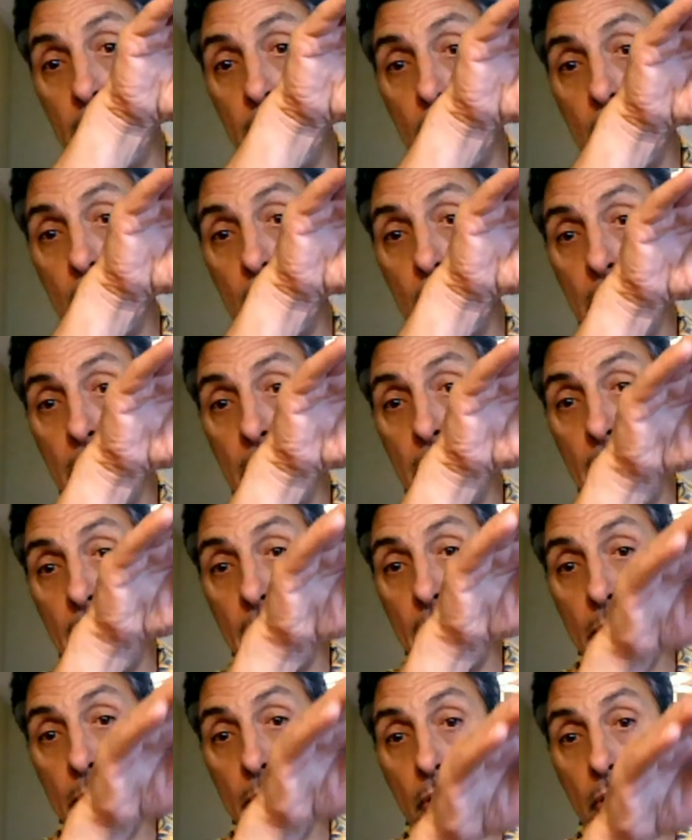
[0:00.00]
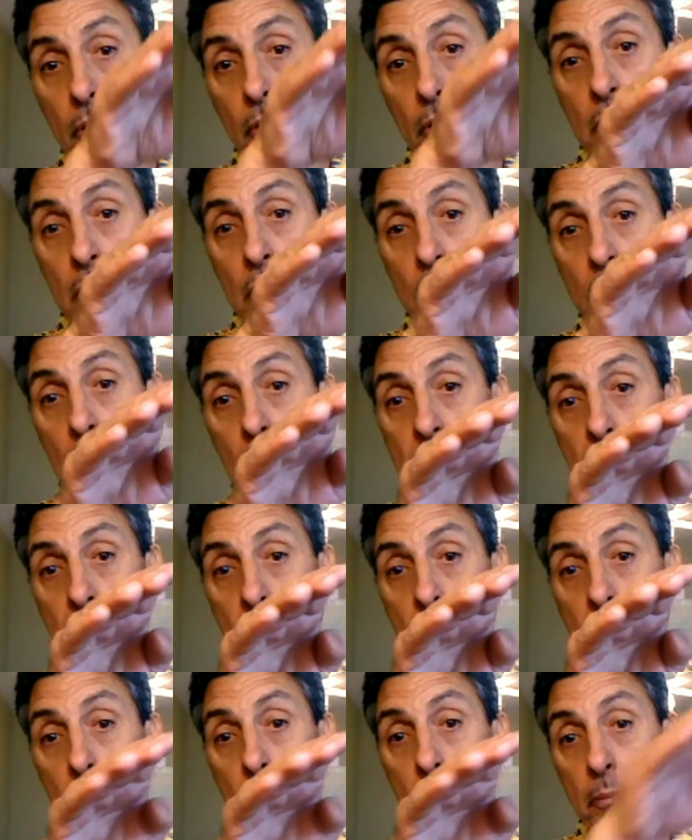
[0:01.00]
for a little bit, and then we're going to start drop down
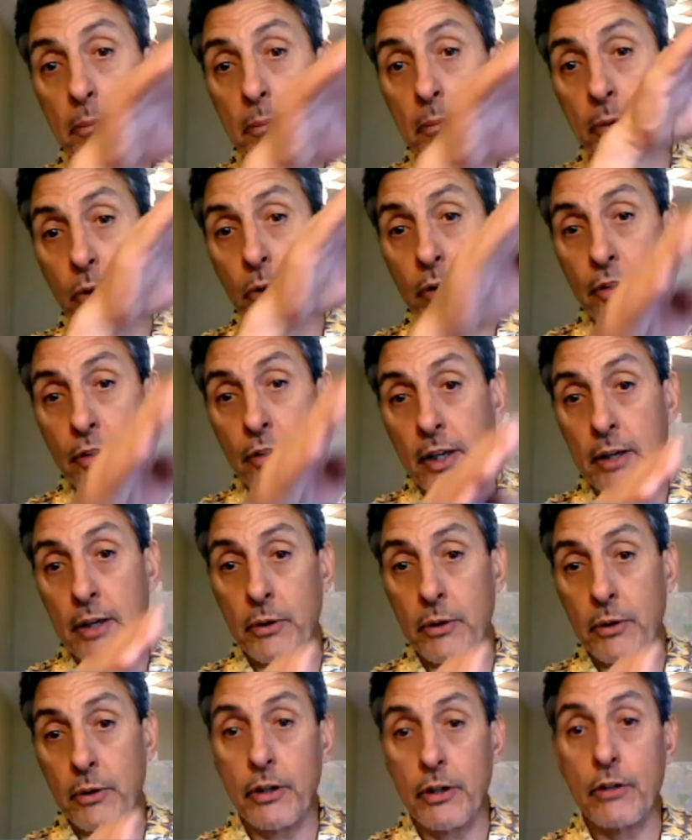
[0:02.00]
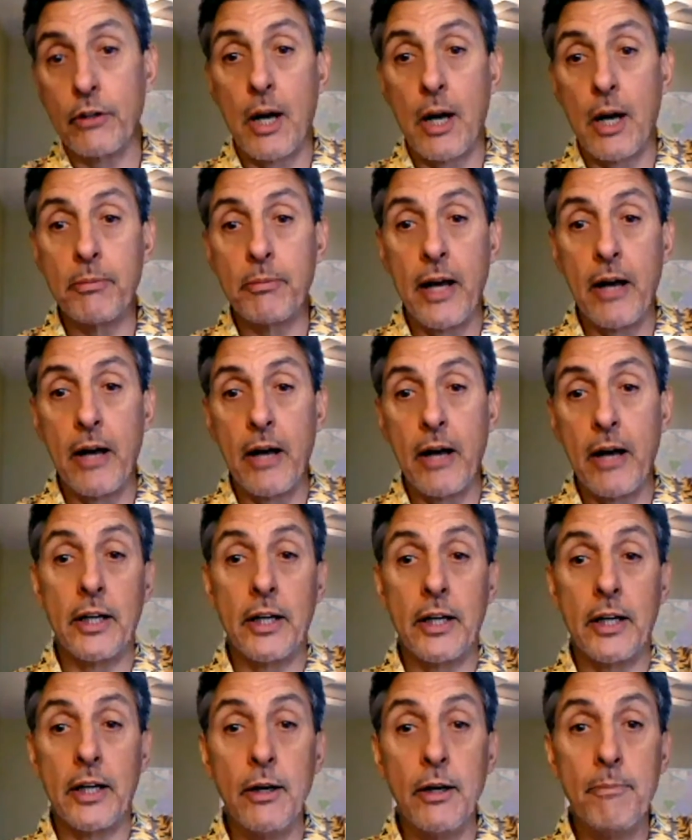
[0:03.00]
a little bit, but we were thinking we were going to drop down to
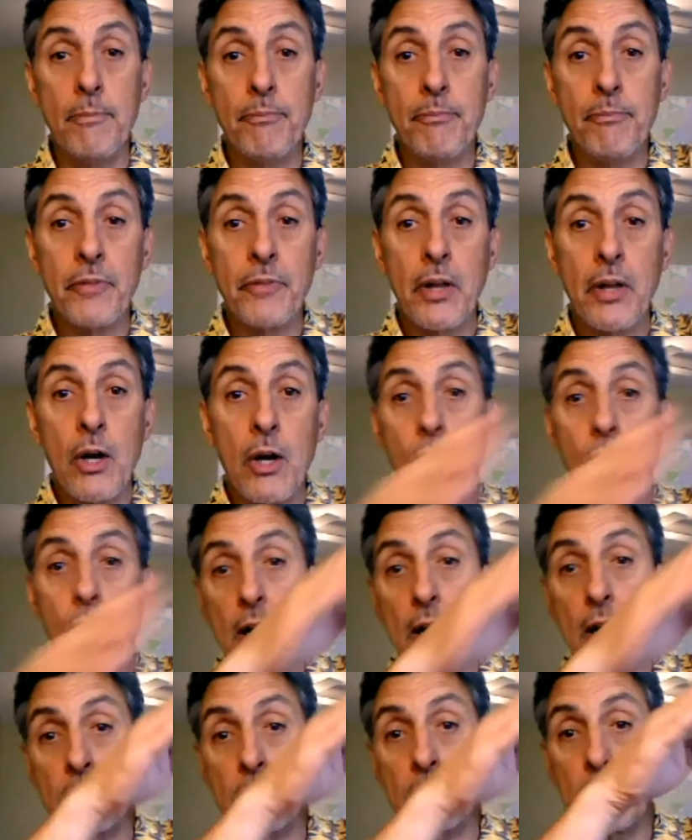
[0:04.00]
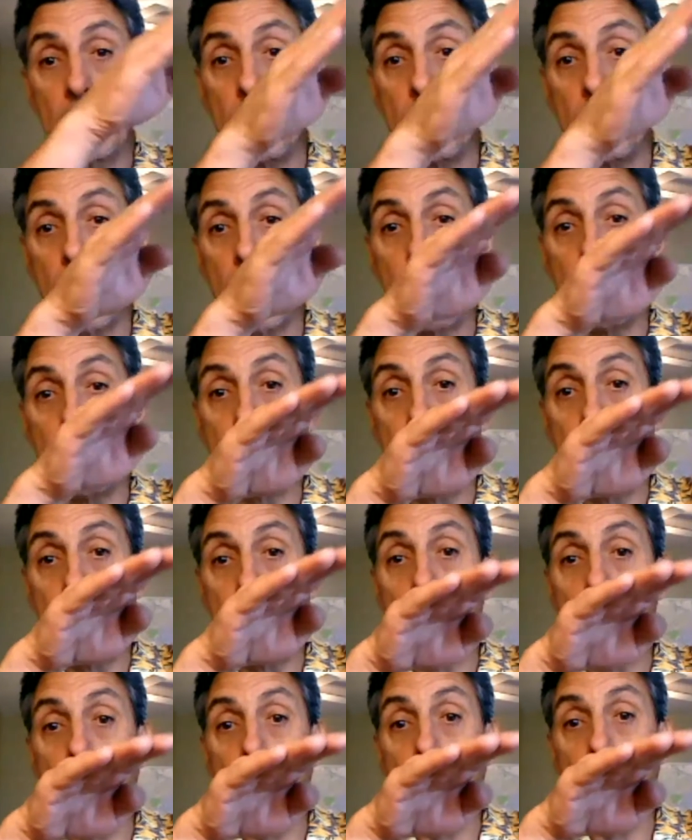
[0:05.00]
here. We're actually going to be dropping
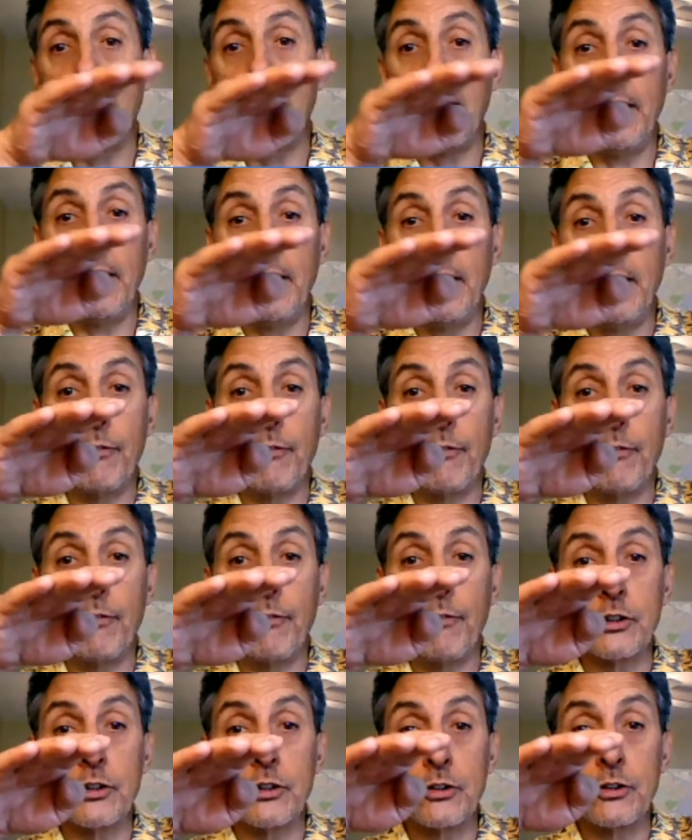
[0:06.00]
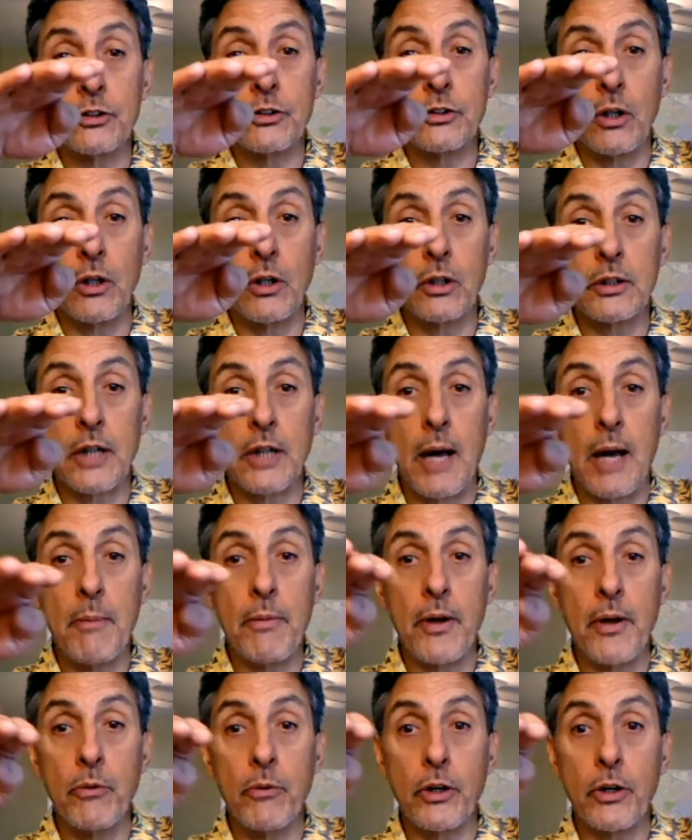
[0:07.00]
down to like here for just a short little time, and
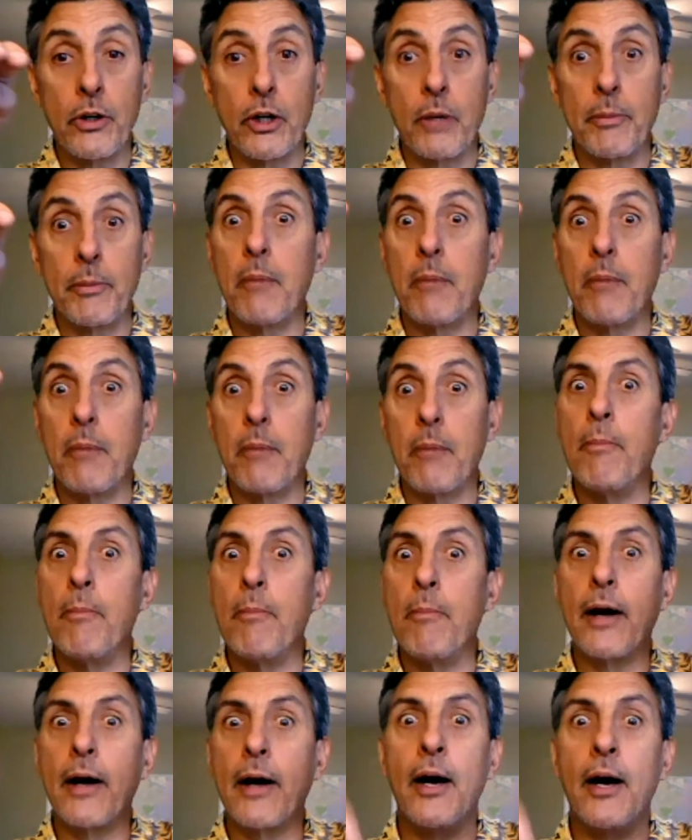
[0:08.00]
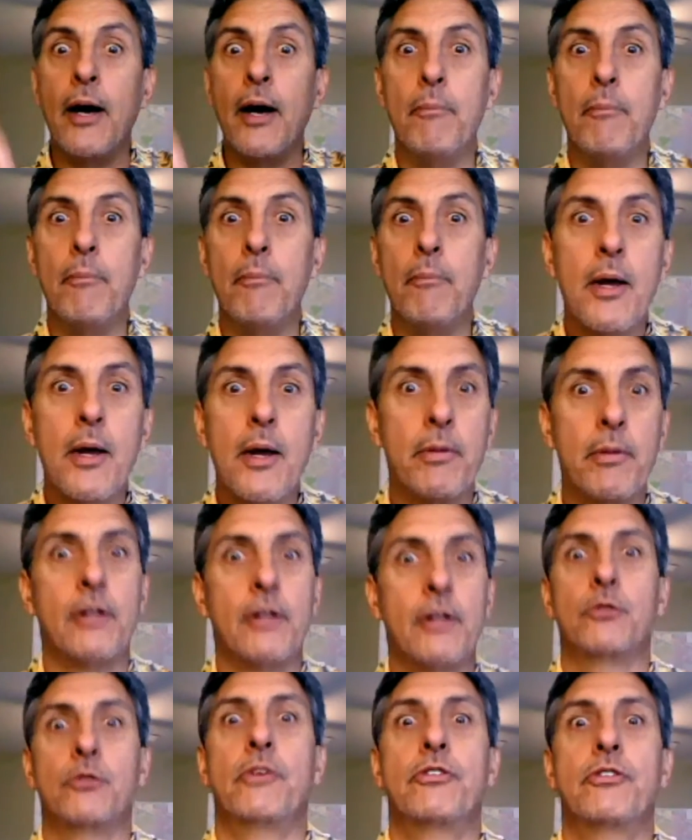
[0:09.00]
then we're going to be coming right back up
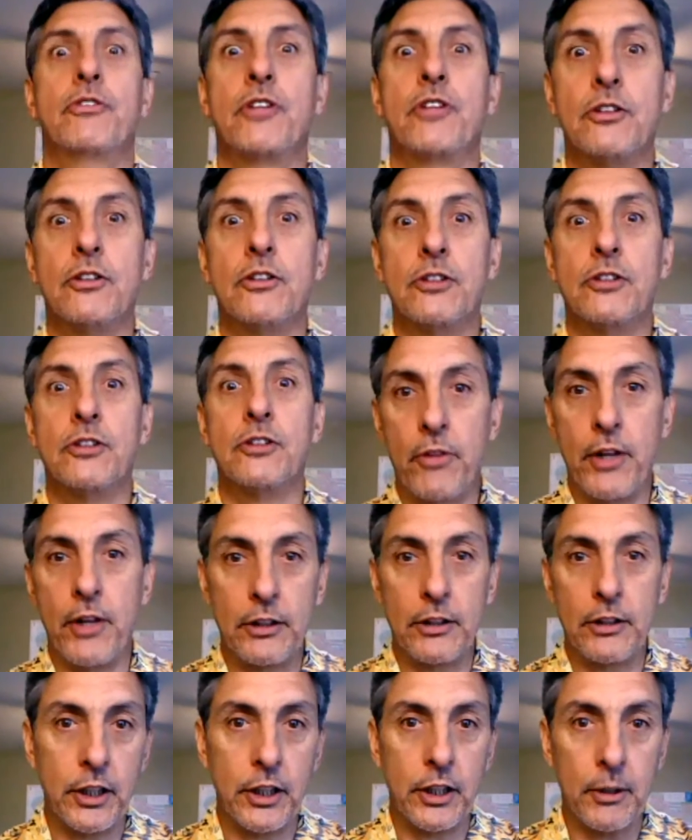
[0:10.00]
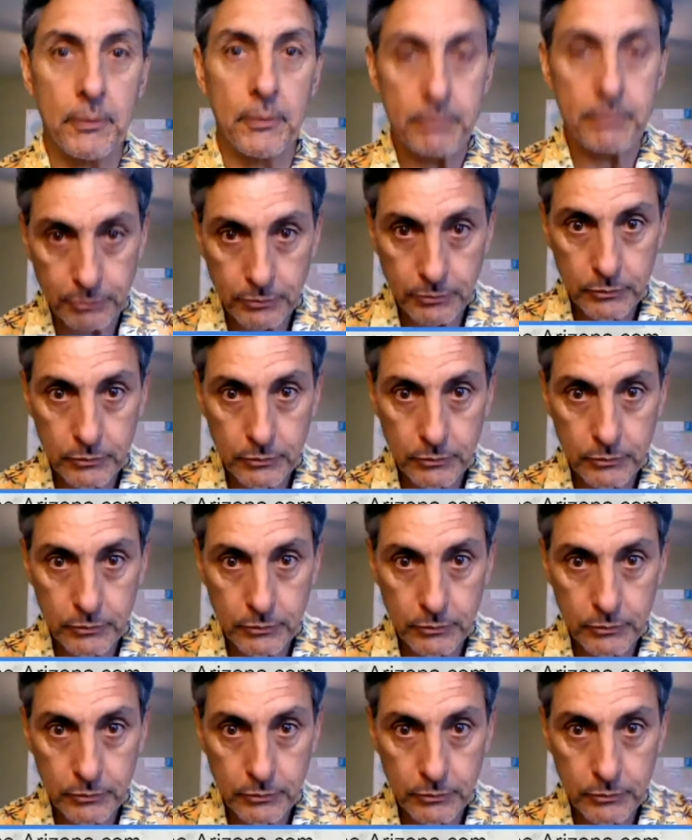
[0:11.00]
because we've seen some things here.